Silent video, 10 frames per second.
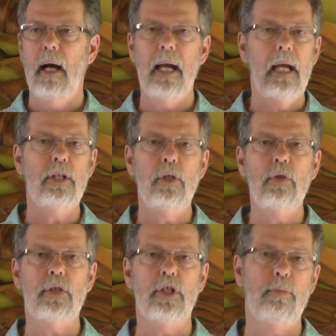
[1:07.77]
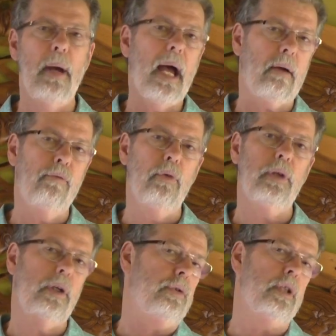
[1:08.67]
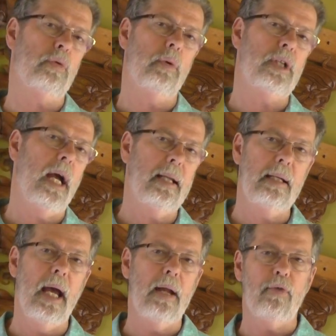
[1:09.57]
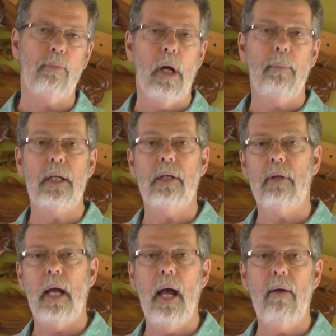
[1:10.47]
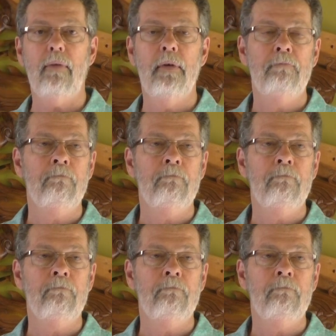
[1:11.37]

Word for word: I had usage back, full usage, which I hadn't had for probably a year and a half.